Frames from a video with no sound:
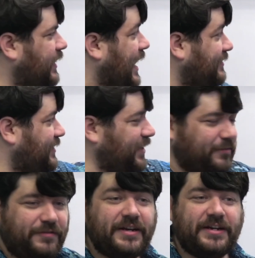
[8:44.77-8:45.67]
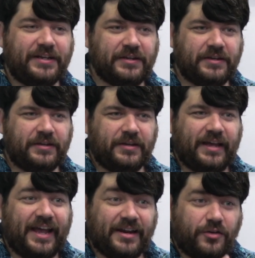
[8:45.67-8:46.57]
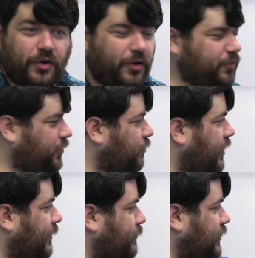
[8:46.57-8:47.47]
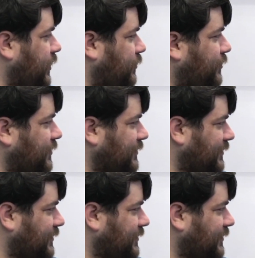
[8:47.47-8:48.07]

at T infinity, and also up close